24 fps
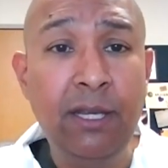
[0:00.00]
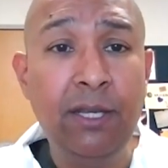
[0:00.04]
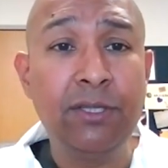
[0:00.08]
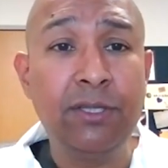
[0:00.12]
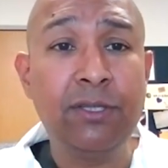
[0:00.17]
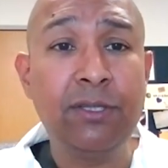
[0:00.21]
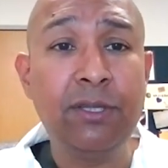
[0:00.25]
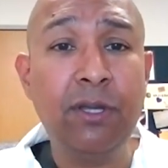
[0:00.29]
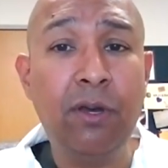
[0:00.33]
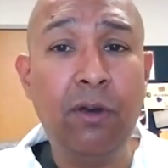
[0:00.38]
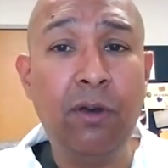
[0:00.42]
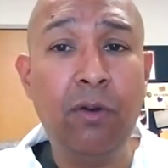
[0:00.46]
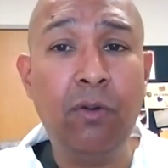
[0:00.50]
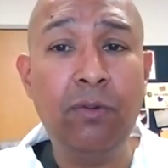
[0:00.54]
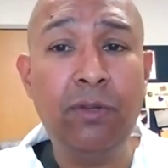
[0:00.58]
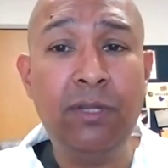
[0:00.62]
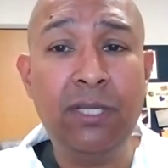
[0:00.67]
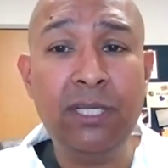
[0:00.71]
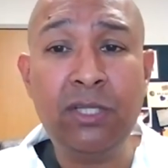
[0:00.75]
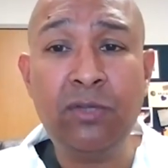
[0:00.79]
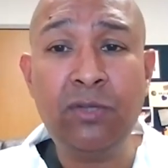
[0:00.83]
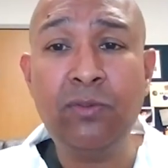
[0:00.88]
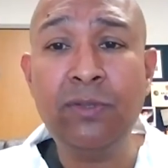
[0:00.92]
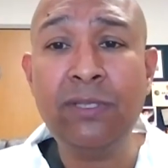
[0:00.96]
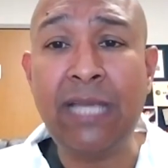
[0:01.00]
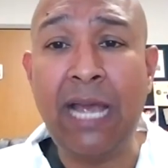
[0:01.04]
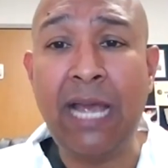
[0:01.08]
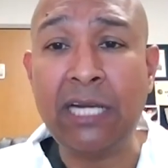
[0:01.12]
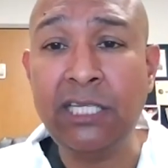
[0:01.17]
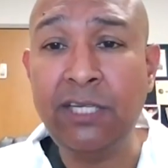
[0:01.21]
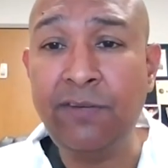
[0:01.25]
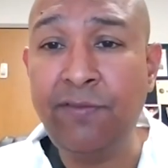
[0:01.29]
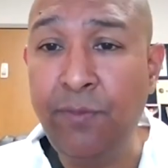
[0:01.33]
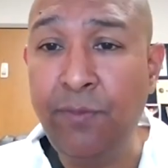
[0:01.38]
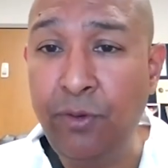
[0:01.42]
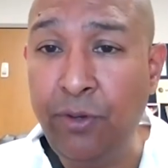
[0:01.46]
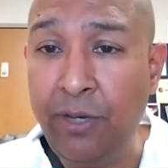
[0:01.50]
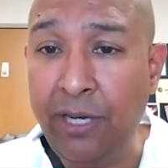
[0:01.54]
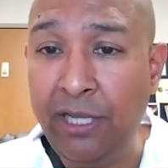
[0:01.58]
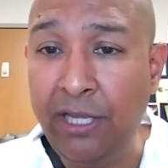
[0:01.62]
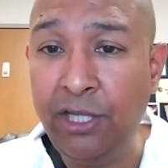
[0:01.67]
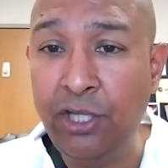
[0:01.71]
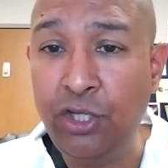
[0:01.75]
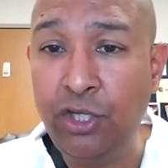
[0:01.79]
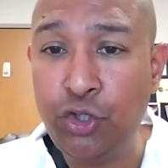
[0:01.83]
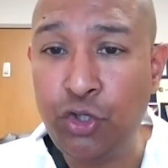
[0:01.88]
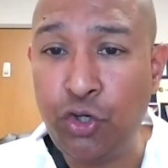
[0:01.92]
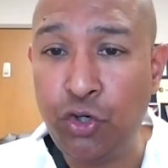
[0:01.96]
So this was actually from the New
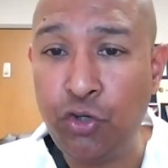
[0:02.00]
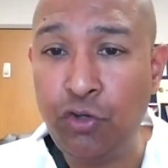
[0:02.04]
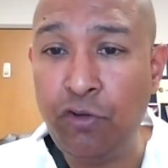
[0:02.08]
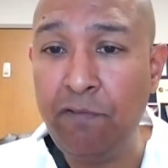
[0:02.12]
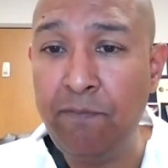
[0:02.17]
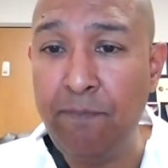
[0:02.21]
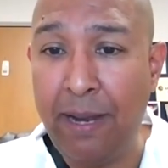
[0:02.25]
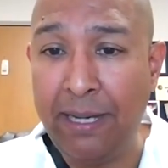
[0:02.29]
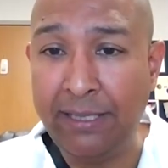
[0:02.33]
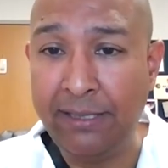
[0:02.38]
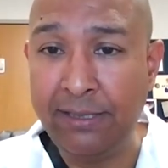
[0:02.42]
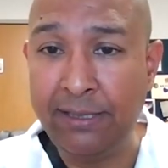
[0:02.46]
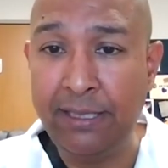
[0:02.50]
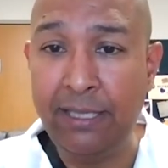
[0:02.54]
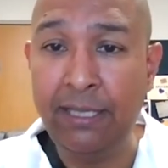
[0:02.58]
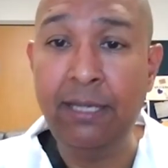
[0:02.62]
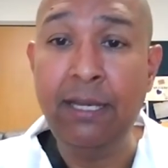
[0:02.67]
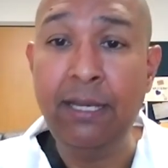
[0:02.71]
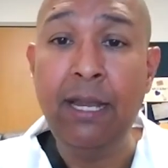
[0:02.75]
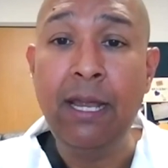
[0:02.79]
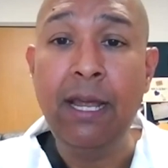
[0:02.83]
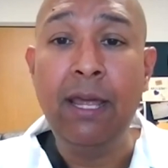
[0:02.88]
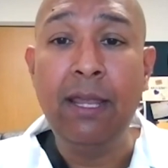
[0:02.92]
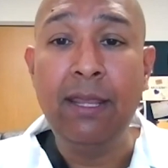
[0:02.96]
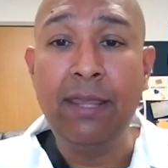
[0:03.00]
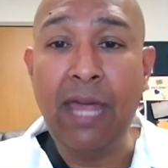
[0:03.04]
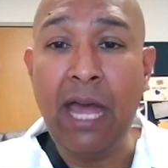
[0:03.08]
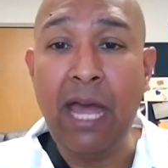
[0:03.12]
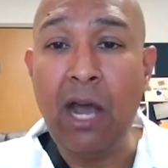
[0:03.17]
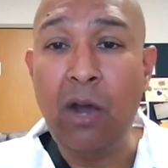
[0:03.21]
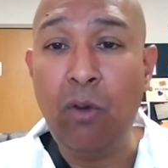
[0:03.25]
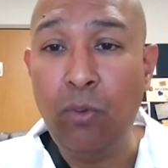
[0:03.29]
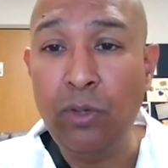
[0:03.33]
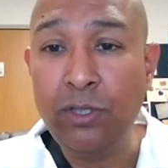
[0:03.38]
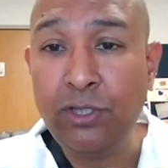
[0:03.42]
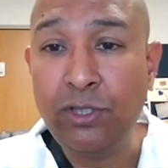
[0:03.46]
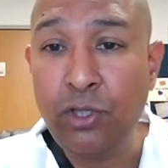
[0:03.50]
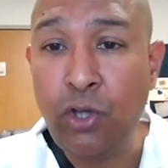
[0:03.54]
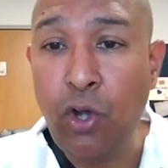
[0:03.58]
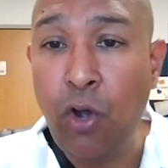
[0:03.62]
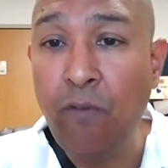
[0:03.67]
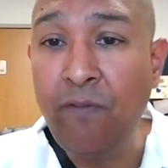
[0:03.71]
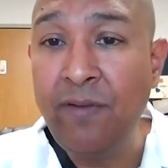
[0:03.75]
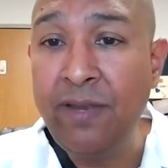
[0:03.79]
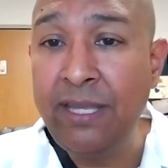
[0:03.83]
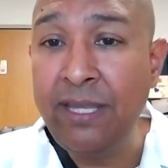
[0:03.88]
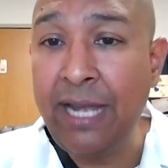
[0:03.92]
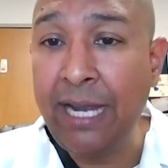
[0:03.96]
England Journal of Medicine that was
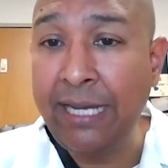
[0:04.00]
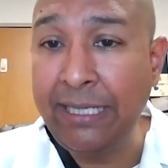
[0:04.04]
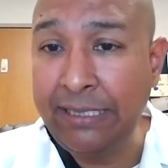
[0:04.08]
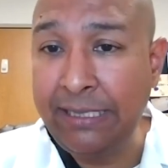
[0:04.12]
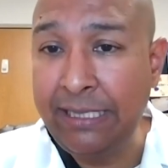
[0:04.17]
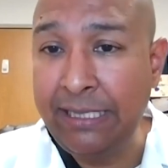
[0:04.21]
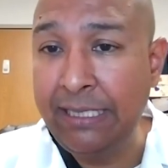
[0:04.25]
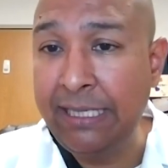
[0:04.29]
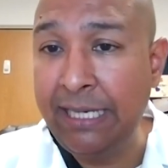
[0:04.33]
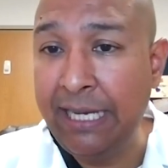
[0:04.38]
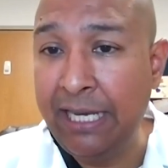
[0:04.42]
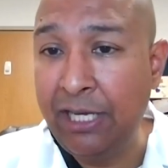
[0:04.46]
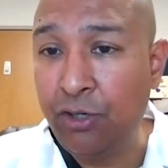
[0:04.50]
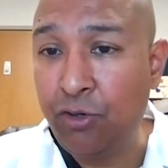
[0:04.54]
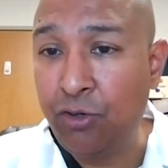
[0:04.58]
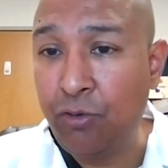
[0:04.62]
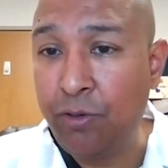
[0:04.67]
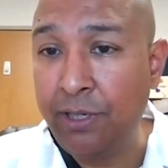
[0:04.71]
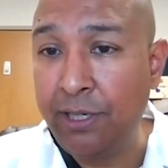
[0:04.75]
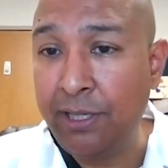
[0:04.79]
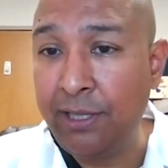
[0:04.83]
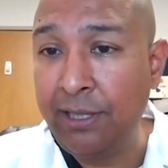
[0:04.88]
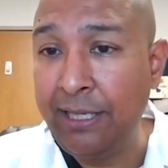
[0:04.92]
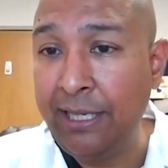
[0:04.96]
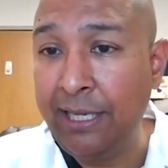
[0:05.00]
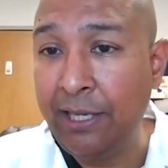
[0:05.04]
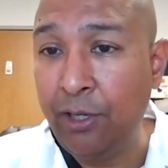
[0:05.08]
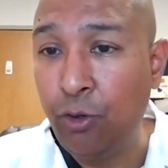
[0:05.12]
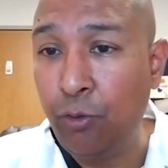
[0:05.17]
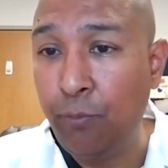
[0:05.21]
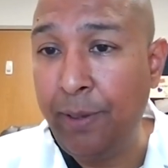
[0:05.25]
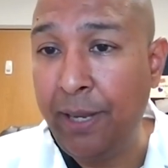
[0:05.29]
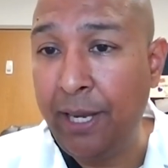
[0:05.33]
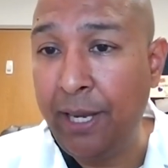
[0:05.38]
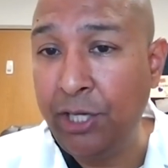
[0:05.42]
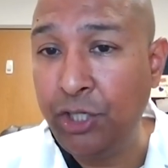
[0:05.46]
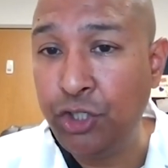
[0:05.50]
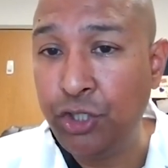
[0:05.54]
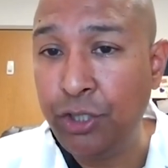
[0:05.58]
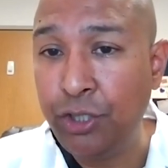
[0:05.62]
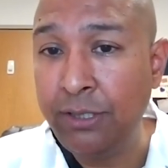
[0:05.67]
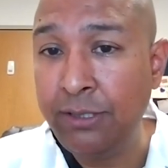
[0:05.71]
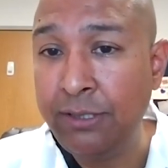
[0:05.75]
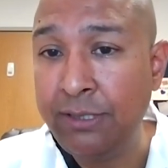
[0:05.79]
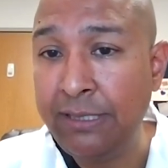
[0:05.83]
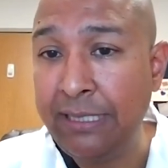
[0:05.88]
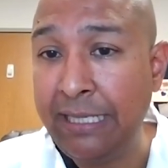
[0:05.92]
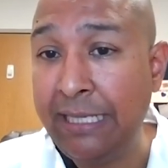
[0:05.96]
COVID-19 in critically ill
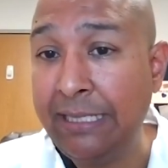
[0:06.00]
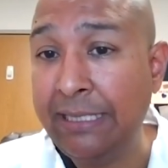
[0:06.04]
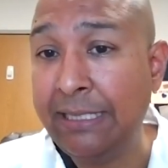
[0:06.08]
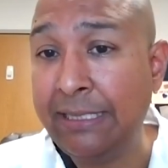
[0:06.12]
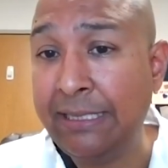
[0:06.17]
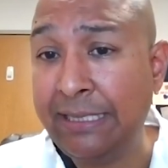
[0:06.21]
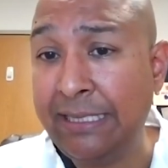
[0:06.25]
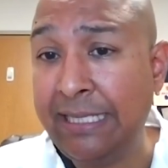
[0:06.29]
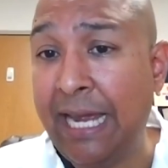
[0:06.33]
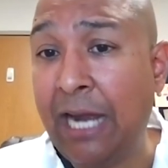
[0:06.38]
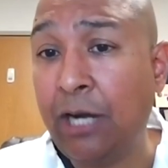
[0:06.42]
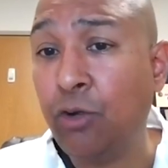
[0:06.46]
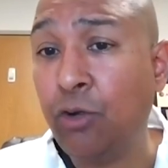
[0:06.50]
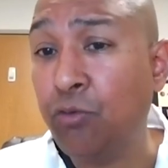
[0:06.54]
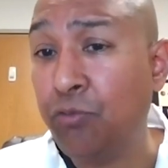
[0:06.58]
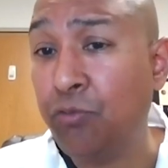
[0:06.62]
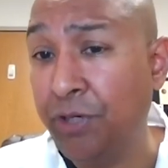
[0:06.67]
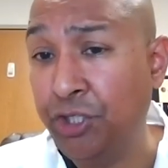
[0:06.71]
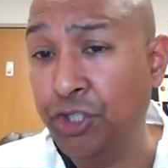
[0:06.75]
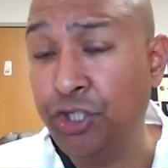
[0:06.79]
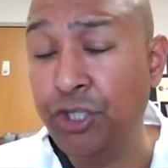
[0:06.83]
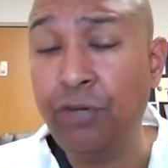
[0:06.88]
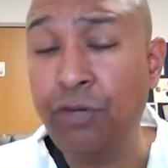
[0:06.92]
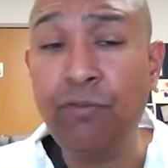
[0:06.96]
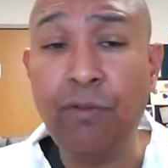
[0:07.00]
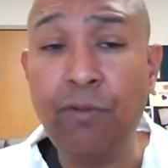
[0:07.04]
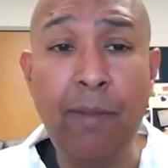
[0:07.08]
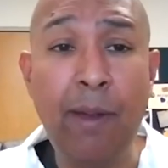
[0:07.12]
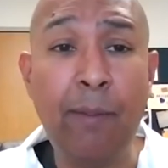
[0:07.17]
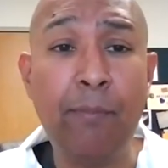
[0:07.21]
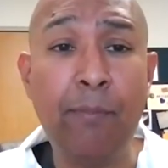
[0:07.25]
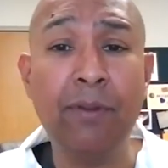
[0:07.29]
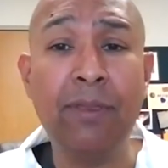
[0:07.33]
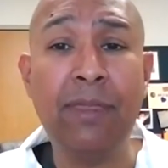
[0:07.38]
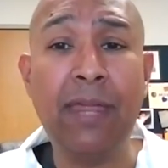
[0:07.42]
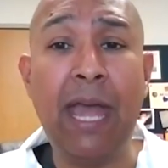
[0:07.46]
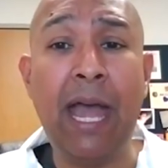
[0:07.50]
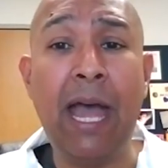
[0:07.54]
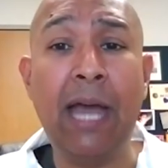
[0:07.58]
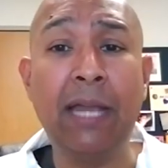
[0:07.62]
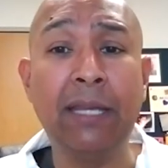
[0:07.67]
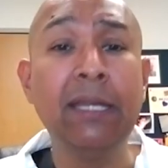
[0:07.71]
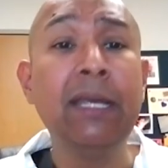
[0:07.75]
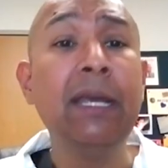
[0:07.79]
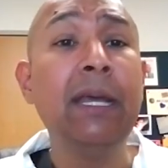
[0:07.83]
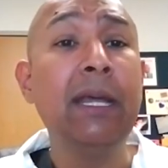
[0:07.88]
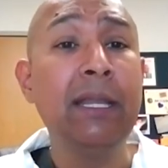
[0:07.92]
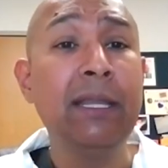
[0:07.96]
patients in the Seattle region. Remember
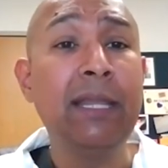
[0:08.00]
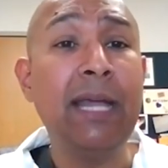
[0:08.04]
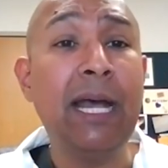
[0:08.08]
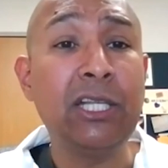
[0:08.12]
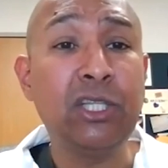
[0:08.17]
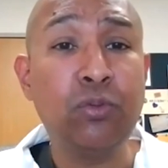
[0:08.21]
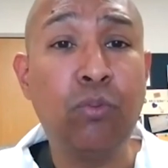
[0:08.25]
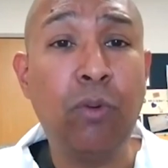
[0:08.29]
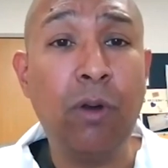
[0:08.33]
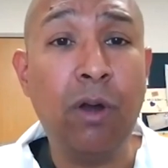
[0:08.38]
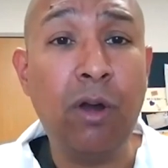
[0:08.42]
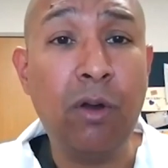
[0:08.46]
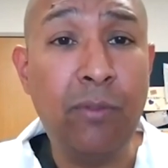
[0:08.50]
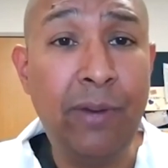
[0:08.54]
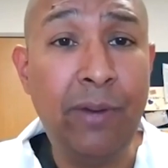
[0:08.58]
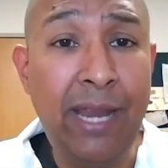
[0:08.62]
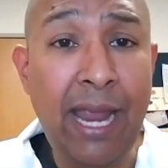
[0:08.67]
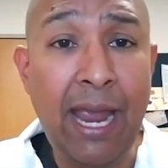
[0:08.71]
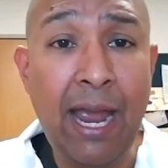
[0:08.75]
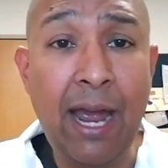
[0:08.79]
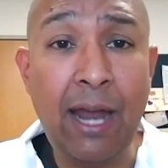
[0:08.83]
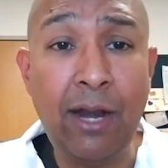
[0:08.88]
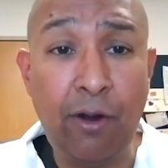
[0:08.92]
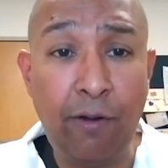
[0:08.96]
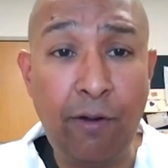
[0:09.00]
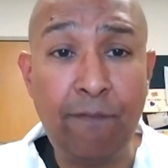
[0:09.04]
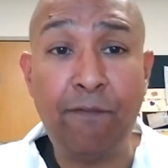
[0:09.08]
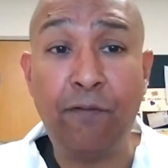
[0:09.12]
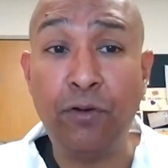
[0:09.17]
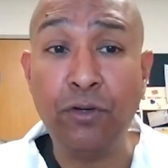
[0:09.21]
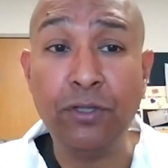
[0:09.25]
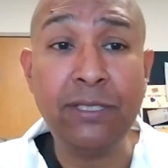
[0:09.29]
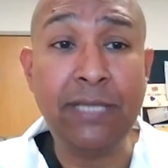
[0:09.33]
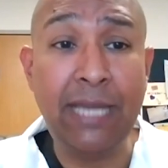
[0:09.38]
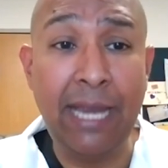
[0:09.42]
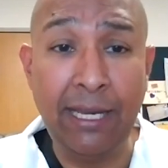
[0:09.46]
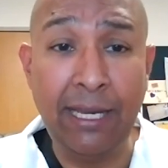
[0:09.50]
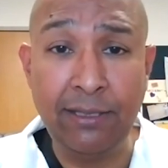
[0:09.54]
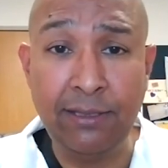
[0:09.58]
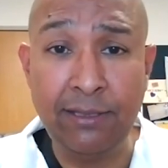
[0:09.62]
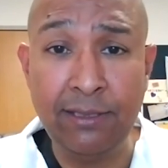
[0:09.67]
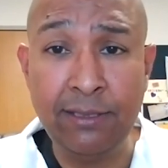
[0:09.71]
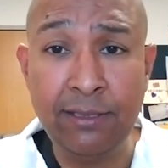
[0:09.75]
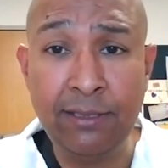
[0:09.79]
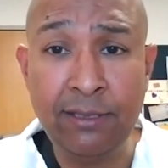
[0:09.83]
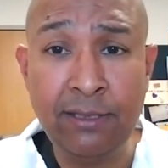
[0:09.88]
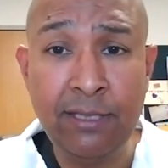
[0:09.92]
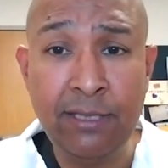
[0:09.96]
that that's where we had our first
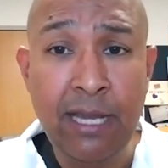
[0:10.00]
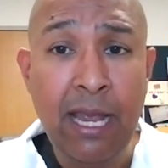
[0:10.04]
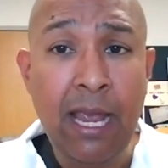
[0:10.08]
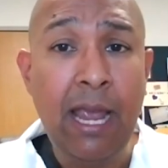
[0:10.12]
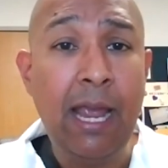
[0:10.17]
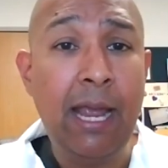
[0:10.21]
cases.